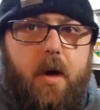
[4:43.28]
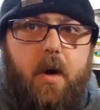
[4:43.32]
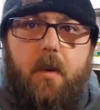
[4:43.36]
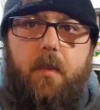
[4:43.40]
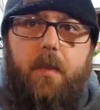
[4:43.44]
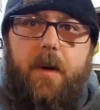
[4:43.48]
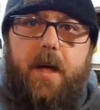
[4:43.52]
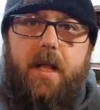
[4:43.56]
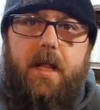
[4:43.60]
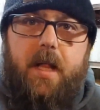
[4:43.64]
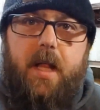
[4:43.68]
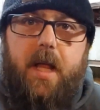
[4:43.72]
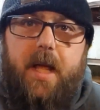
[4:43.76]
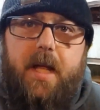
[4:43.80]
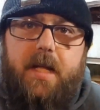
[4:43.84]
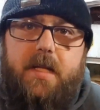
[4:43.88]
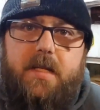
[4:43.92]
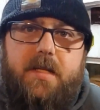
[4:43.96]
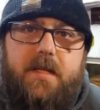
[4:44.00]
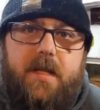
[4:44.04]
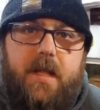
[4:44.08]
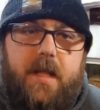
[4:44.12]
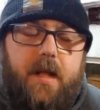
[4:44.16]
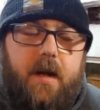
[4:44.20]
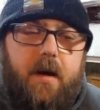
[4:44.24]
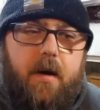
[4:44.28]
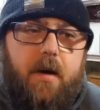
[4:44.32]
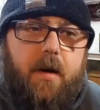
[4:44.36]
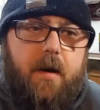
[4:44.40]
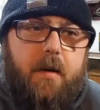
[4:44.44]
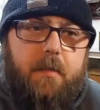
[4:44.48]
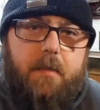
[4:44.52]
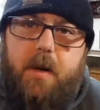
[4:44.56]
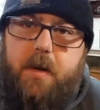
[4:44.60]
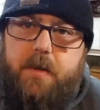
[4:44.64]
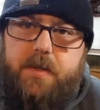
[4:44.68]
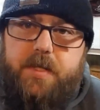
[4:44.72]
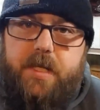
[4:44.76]
hallway lights that
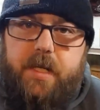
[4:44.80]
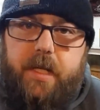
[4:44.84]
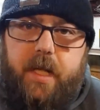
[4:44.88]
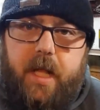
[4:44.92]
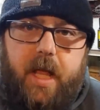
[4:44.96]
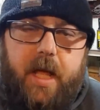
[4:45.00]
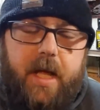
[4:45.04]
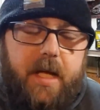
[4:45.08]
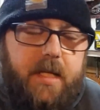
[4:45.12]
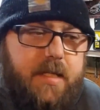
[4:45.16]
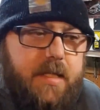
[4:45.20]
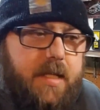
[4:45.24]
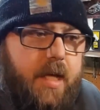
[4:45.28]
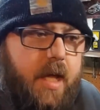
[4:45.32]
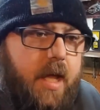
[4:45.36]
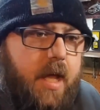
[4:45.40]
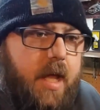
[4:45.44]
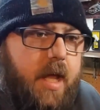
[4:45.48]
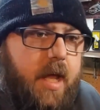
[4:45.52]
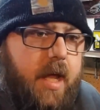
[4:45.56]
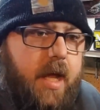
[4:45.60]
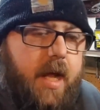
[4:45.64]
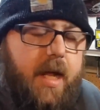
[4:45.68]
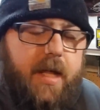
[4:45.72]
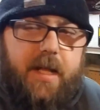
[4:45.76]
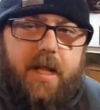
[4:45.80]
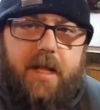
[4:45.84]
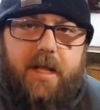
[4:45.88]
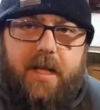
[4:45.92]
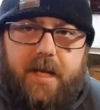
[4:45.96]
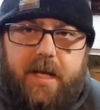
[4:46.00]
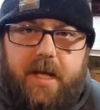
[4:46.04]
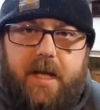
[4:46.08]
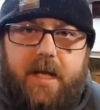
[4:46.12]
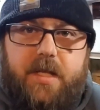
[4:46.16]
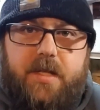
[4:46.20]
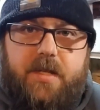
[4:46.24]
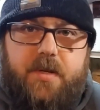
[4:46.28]
are motion lights, and then the
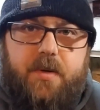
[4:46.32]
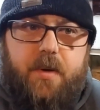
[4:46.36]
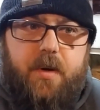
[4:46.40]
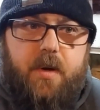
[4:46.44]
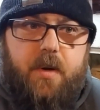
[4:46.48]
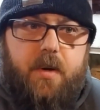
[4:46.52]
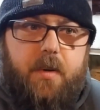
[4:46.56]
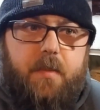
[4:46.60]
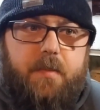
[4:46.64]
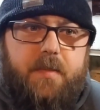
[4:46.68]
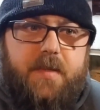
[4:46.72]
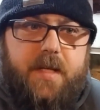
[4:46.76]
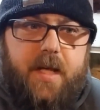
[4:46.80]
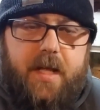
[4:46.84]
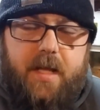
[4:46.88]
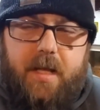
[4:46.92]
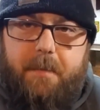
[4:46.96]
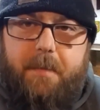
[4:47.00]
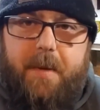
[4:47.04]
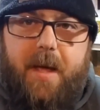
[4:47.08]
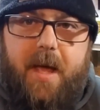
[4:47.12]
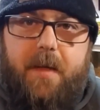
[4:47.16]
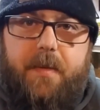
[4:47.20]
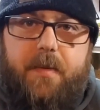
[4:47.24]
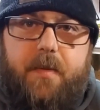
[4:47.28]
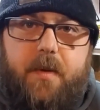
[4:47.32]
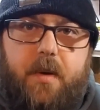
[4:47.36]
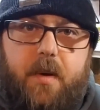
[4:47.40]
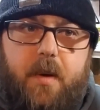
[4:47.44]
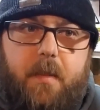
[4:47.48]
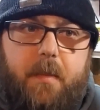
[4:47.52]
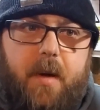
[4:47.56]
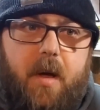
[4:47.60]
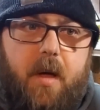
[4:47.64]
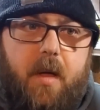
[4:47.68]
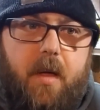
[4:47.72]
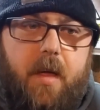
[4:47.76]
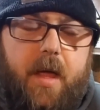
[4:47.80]
kids' rooms and the
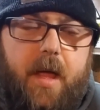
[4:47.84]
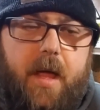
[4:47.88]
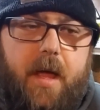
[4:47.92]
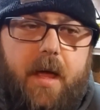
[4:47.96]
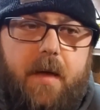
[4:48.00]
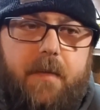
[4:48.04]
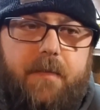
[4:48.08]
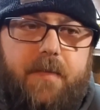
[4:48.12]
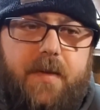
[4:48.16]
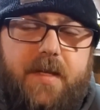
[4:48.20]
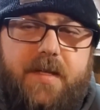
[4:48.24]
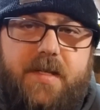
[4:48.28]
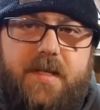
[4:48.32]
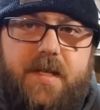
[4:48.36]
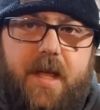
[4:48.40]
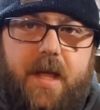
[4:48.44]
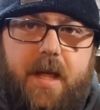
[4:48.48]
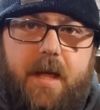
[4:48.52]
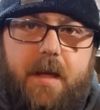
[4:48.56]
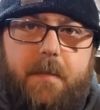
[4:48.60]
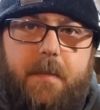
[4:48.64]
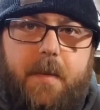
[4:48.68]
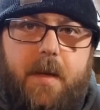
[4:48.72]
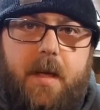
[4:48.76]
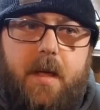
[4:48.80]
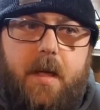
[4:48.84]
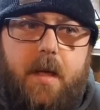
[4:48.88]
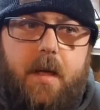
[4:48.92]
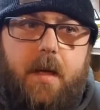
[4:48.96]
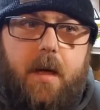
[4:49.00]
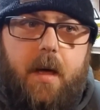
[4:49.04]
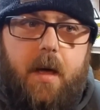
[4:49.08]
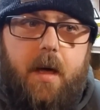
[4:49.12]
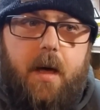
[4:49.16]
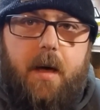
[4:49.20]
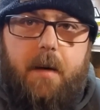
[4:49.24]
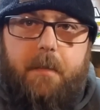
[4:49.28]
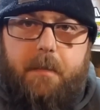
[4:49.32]
bathroom all have the same
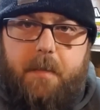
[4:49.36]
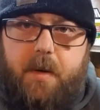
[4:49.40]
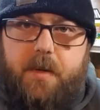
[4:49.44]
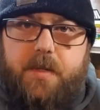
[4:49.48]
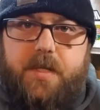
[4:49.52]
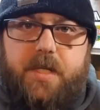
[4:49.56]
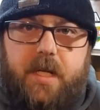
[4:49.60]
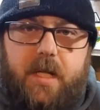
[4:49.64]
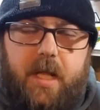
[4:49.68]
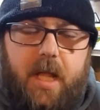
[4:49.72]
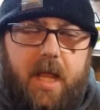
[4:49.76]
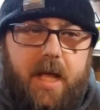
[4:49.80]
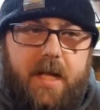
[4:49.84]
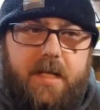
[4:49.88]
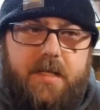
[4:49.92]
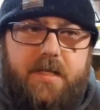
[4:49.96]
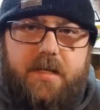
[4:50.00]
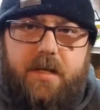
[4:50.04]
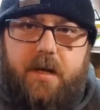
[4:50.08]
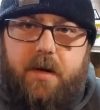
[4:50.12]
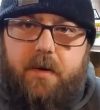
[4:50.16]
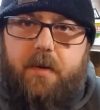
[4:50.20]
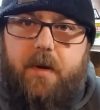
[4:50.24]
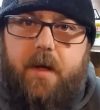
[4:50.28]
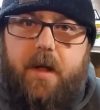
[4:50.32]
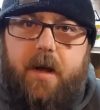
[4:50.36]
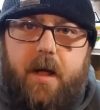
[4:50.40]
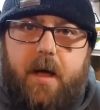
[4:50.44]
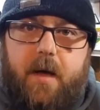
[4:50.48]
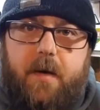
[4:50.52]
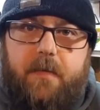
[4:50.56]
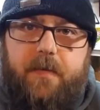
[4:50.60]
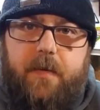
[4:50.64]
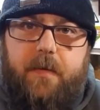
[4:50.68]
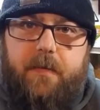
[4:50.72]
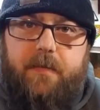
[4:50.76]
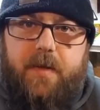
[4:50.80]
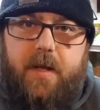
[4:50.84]
motion lights that are run
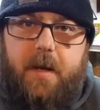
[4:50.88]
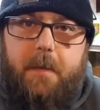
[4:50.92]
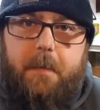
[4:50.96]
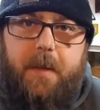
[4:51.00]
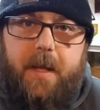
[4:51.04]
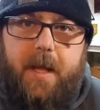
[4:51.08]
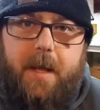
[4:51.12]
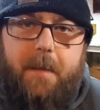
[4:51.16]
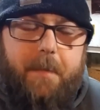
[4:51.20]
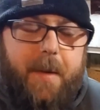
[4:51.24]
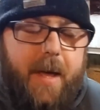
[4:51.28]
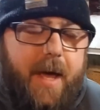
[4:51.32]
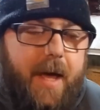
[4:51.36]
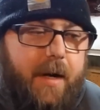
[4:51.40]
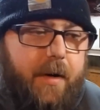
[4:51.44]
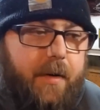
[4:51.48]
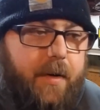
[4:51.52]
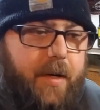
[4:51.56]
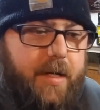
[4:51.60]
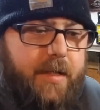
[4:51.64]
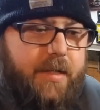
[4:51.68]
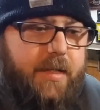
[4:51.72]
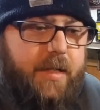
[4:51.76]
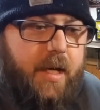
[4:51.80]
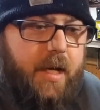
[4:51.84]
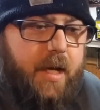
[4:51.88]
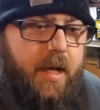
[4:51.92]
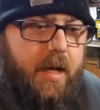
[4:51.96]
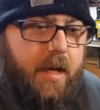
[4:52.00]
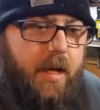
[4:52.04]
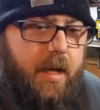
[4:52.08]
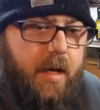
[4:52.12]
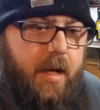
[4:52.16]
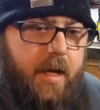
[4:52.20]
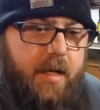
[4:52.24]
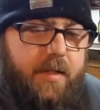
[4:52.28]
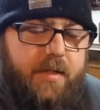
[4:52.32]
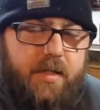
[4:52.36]
off of AA batteries.
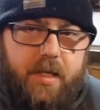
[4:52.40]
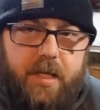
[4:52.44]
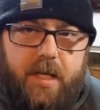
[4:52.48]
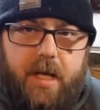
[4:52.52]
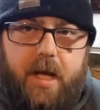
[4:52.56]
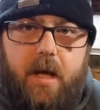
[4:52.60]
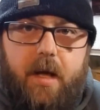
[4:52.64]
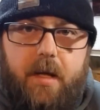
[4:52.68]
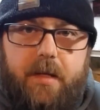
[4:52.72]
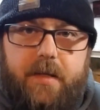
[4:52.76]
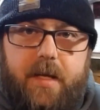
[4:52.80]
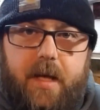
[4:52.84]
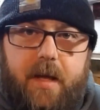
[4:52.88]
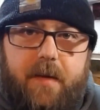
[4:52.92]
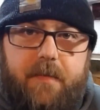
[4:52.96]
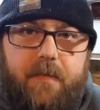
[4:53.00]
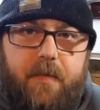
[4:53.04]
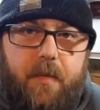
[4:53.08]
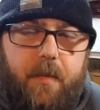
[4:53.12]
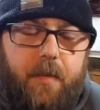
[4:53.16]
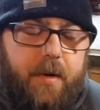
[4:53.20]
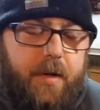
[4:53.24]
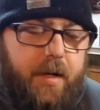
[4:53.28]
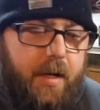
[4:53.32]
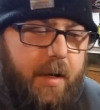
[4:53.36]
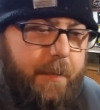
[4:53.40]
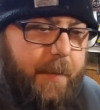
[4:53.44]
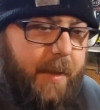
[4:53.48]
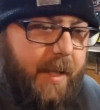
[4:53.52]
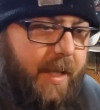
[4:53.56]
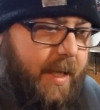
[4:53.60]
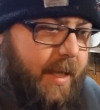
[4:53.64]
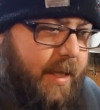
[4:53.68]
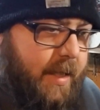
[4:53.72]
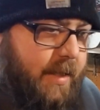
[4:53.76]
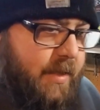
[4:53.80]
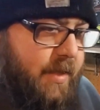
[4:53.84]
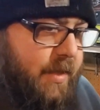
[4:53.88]
So they all take four
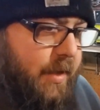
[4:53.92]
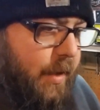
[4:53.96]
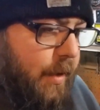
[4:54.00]
AAs,